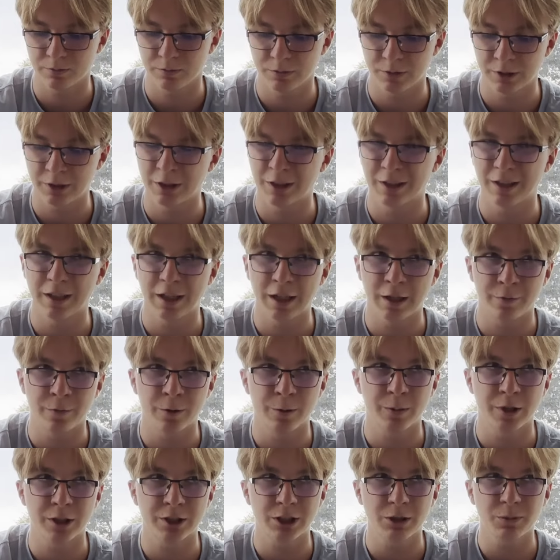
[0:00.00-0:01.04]
in
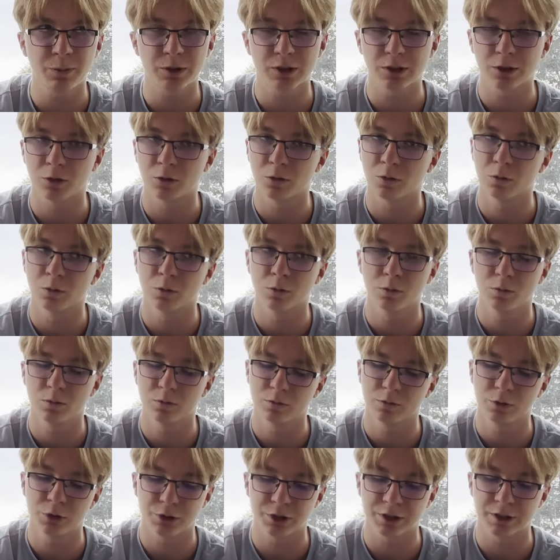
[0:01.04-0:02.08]
every matchup, so
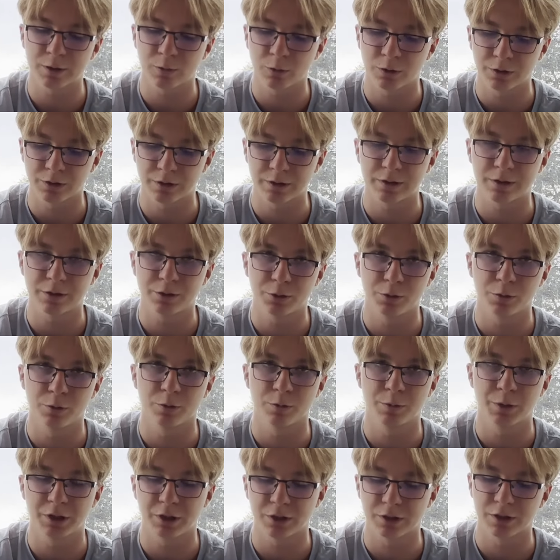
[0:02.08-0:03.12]
you just want to
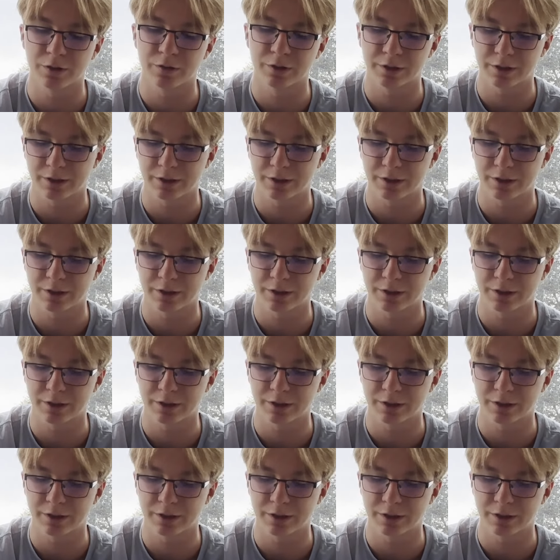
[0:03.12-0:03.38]
because of it.